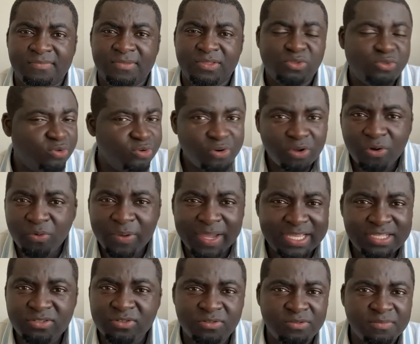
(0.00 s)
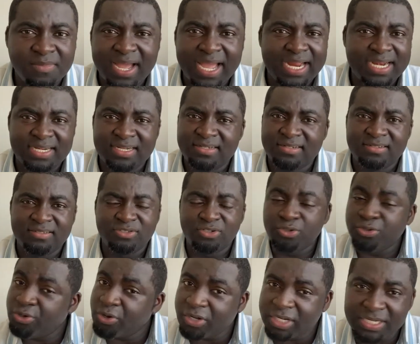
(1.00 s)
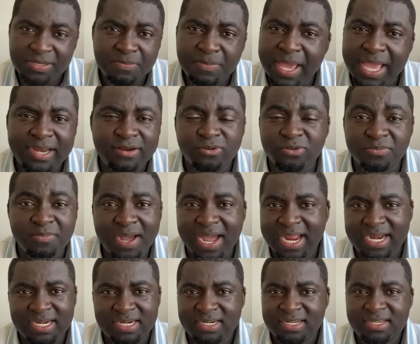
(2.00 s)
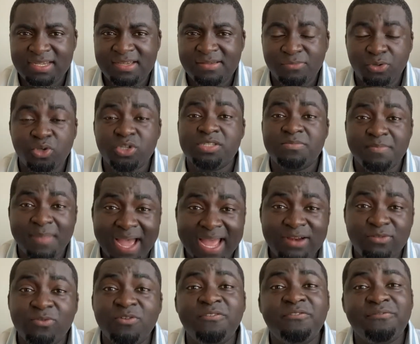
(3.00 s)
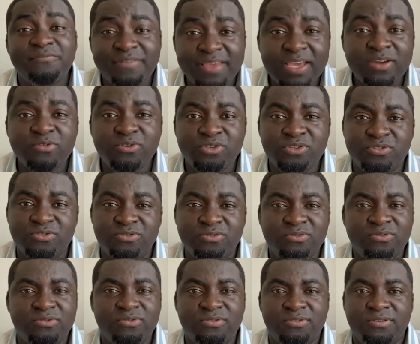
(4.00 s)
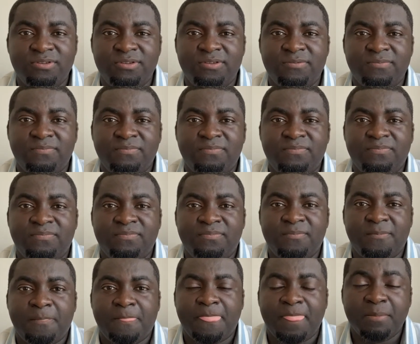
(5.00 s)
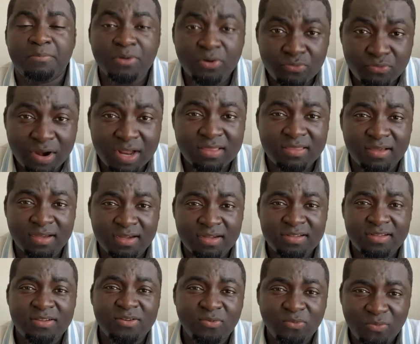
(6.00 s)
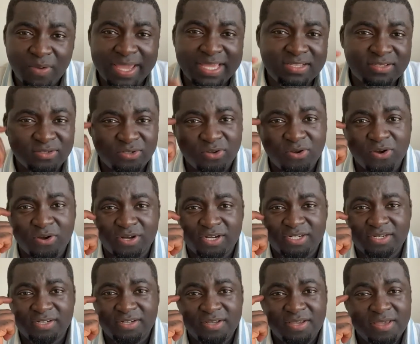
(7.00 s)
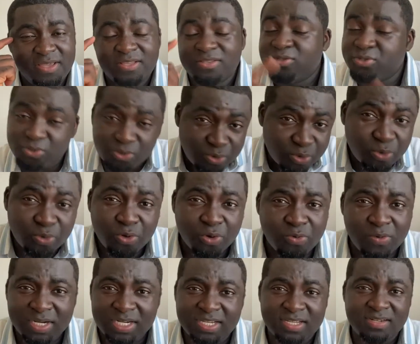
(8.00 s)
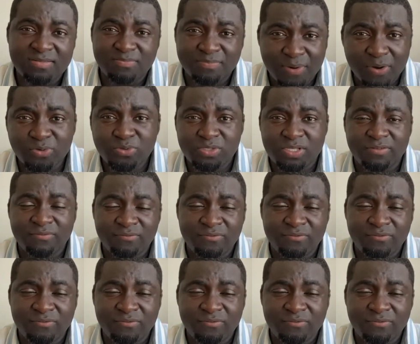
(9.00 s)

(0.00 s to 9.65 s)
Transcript: Do not wait on man. Do not depend on man, because man will fail you. But rather, wait on God, so no one can boast in